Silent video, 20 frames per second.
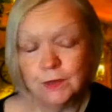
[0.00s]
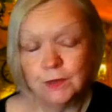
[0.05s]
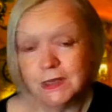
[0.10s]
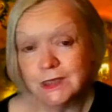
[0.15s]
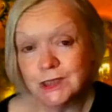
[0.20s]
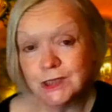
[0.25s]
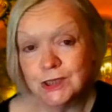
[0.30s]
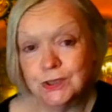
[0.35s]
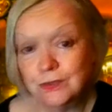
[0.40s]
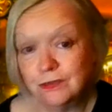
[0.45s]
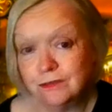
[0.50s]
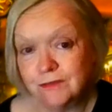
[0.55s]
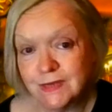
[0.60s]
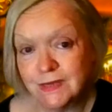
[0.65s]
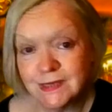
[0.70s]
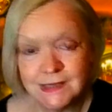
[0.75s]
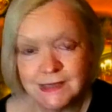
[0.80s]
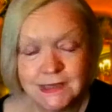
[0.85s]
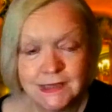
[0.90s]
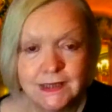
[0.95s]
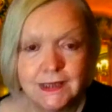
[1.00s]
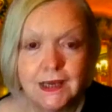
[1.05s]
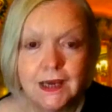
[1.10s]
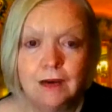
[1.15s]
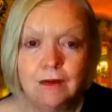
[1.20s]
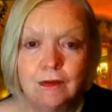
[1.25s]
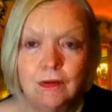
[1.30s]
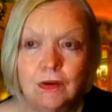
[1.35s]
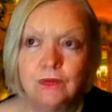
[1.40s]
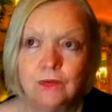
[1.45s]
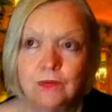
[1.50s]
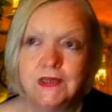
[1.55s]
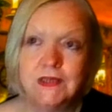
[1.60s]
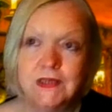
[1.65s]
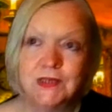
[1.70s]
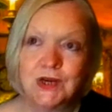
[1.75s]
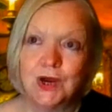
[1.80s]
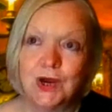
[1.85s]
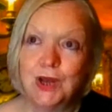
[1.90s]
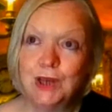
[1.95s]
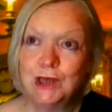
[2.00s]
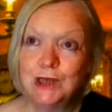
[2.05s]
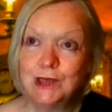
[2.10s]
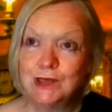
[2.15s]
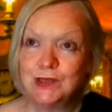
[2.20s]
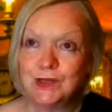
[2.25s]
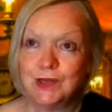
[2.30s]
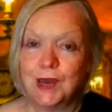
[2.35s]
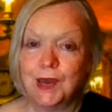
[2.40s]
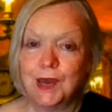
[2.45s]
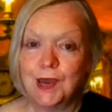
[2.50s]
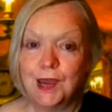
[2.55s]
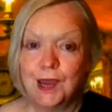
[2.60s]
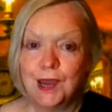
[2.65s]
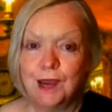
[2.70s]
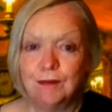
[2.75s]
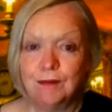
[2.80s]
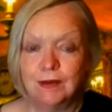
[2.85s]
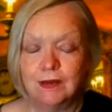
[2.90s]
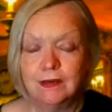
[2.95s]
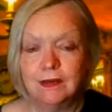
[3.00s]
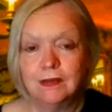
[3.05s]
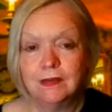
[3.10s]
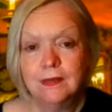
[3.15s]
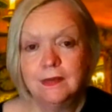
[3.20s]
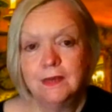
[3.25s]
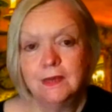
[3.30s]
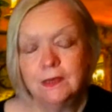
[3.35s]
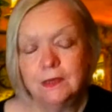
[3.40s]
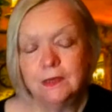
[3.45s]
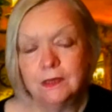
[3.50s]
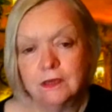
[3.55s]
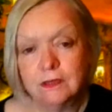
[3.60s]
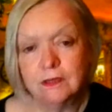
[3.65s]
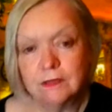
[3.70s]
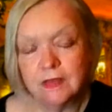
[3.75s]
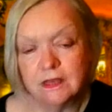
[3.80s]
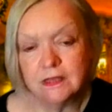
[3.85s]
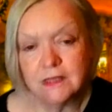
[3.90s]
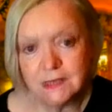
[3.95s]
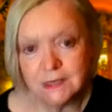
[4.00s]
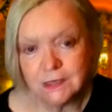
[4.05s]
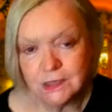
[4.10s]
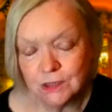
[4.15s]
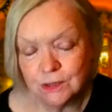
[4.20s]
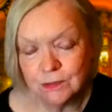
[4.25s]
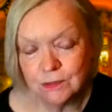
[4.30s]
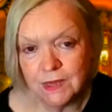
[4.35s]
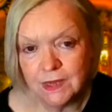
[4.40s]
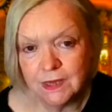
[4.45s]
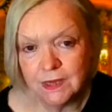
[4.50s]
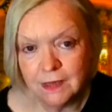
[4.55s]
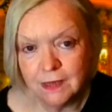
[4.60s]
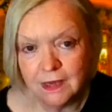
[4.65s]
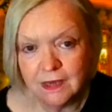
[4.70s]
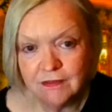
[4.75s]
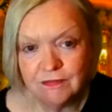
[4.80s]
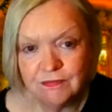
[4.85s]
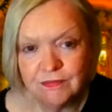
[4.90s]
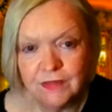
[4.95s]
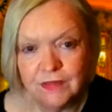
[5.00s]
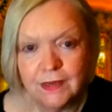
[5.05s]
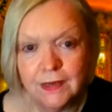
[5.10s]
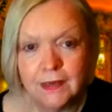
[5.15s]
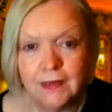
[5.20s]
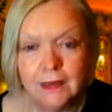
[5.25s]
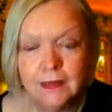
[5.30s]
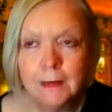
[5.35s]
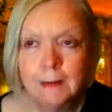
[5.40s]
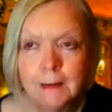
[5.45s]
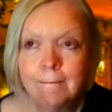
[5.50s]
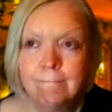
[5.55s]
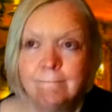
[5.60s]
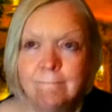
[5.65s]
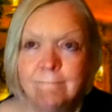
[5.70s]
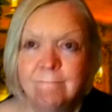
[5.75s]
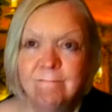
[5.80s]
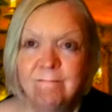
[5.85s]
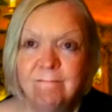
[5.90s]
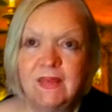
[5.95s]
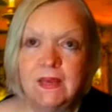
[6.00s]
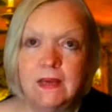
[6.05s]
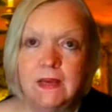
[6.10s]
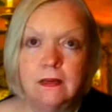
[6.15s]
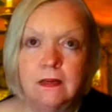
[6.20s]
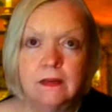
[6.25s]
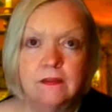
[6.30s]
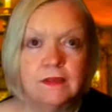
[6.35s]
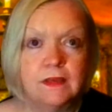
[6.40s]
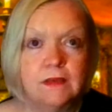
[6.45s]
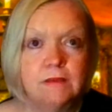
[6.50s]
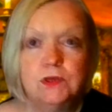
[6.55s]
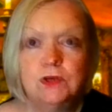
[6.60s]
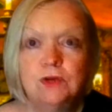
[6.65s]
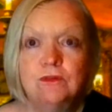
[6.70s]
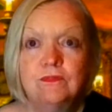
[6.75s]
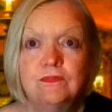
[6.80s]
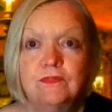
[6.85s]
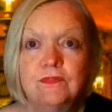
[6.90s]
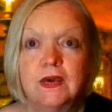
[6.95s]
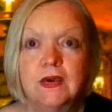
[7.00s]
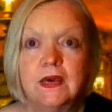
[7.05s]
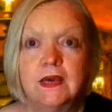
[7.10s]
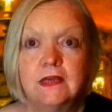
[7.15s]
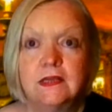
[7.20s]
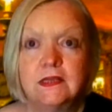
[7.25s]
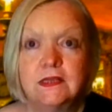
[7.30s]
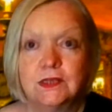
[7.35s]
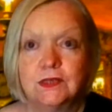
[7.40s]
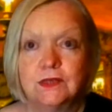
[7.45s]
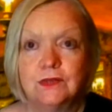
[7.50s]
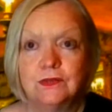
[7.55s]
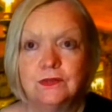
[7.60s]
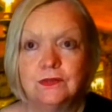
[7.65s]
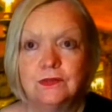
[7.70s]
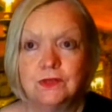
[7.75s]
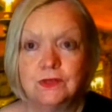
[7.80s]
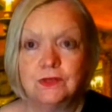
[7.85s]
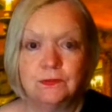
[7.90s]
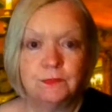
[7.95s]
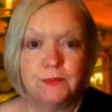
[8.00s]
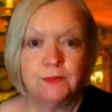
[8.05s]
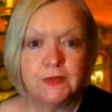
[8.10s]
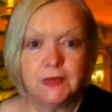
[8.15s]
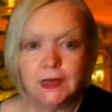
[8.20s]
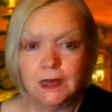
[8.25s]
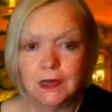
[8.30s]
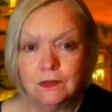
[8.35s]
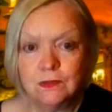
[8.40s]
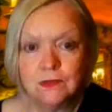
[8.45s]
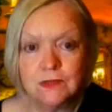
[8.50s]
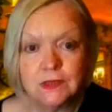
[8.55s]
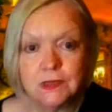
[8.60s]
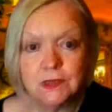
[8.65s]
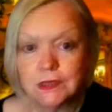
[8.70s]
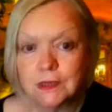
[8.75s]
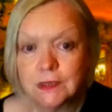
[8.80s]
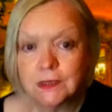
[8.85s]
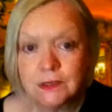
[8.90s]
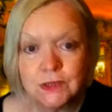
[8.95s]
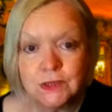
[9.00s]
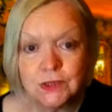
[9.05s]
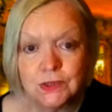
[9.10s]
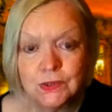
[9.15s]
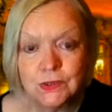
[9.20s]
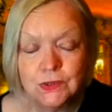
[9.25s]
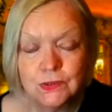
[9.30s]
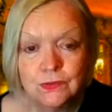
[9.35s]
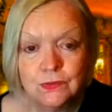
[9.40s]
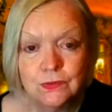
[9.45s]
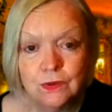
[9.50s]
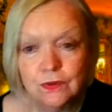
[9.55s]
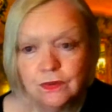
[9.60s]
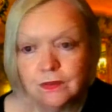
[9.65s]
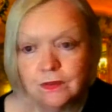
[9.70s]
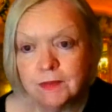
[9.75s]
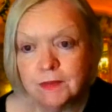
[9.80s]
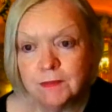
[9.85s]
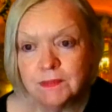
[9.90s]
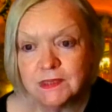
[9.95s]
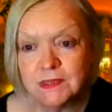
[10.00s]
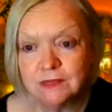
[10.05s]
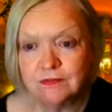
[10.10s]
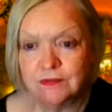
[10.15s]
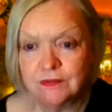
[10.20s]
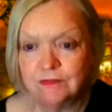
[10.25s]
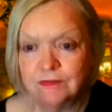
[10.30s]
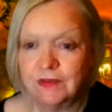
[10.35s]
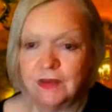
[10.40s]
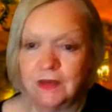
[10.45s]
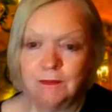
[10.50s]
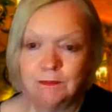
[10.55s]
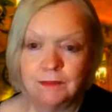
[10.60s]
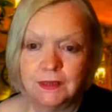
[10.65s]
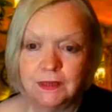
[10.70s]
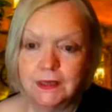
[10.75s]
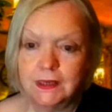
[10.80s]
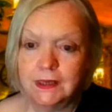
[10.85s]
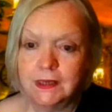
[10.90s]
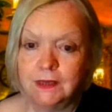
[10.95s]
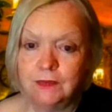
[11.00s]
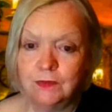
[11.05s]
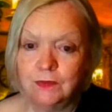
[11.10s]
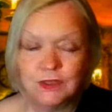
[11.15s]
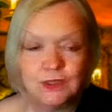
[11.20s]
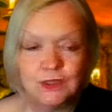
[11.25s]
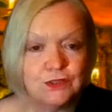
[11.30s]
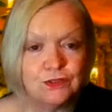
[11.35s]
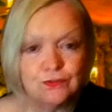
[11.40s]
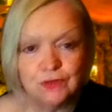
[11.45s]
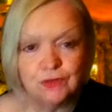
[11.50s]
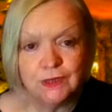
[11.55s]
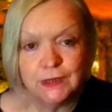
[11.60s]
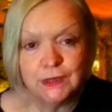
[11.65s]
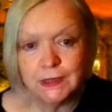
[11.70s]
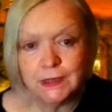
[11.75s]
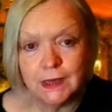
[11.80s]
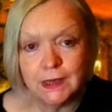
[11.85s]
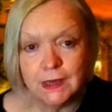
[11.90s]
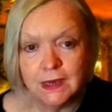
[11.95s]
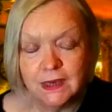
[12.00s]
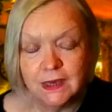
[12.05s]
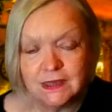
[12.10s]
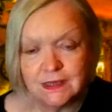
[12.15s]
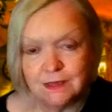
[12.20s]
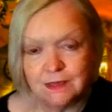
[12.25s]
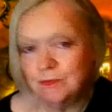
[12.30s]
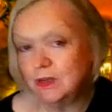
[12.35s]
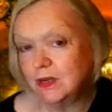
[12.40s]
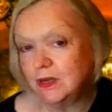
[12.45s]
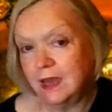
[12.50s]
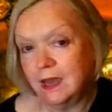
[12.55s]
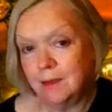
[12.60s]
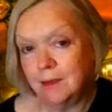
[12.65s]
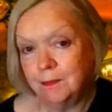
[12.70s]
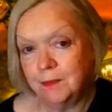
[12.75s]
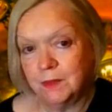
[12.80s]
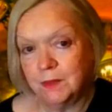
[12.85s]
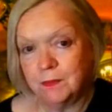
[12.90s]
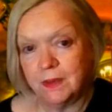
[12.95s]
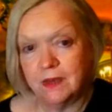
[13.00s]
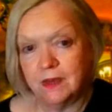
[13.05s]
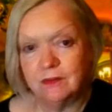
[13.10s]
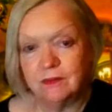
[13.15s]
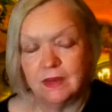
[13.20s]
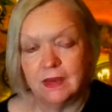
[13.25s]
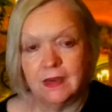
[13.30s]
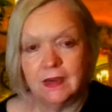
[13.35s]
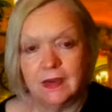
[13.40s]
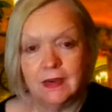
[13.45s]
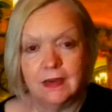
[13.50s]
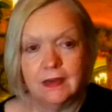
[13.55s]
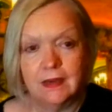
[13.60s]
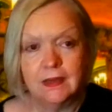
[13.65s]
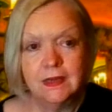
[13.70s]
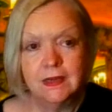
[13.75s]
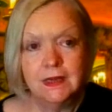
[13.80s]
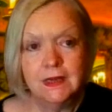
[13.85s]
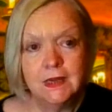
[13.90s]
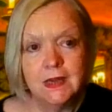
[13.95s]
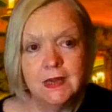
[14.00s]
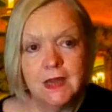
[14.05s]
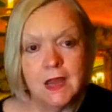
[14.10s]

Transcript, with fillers: or they went to university there, or they went to college there, and you know, they set up their life there. Uh, they moved there to to be closer to other members of the family, which is really nice. I'm really happy about that.